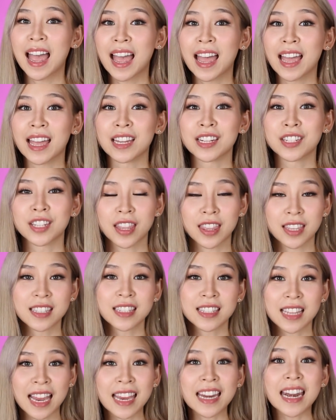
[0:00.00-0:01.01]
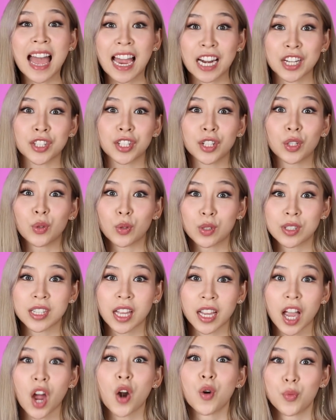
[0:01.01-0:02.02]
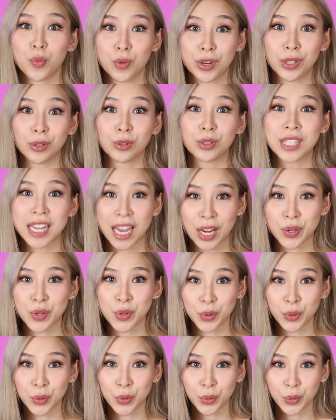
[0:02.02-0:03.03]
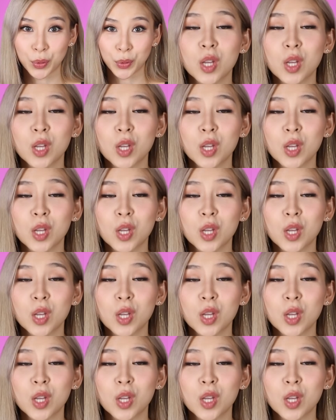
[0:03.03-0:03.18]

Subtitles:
and the stain actually looks like a real tattoo.